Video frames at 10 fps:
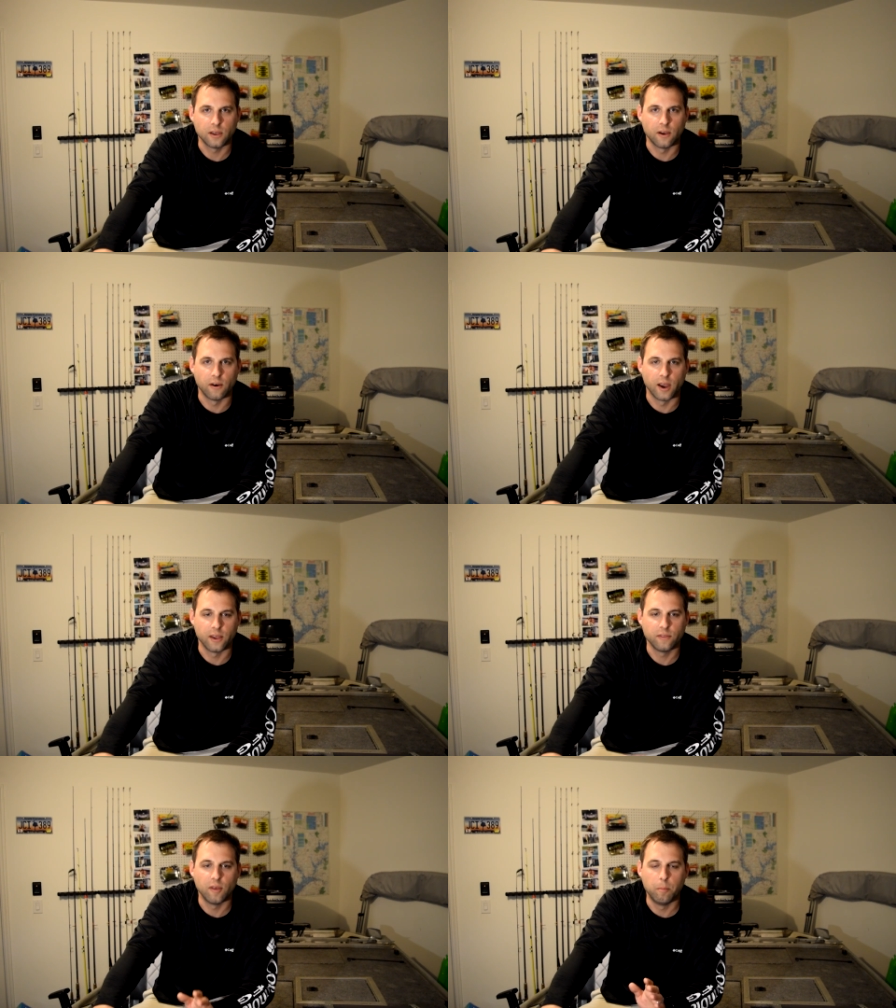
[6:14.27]
all right?
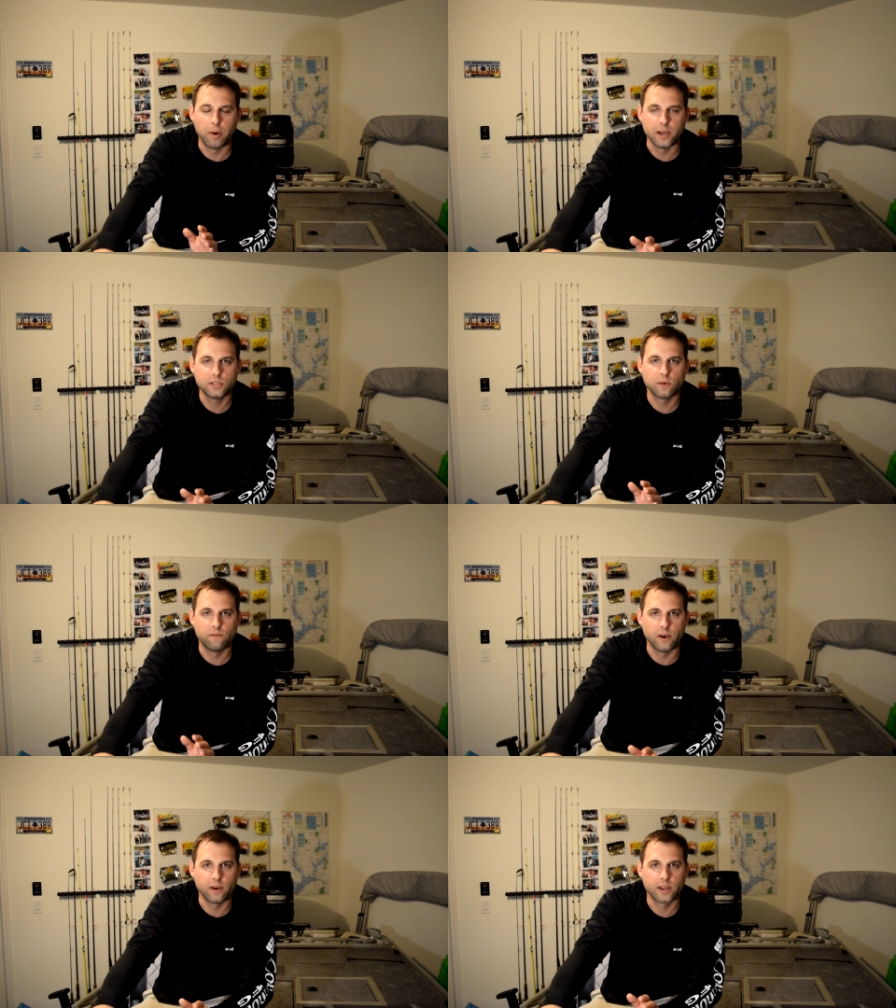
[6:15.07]
The bites were
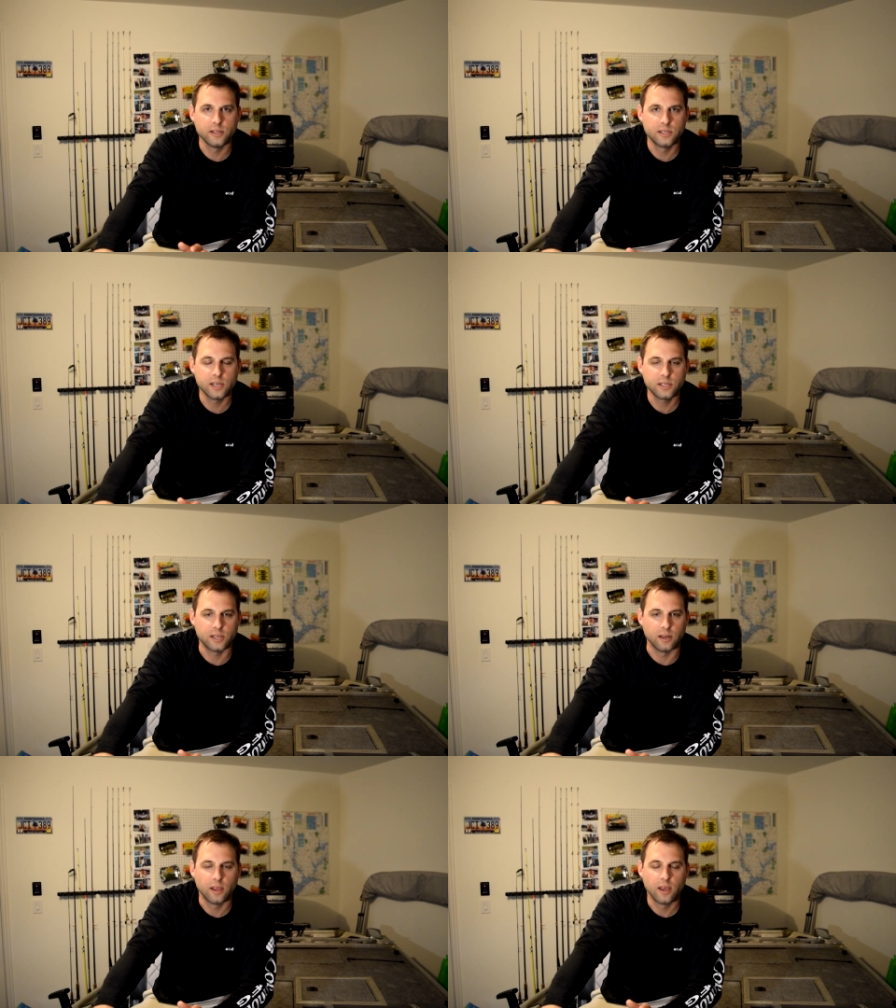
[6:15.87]
very consistent.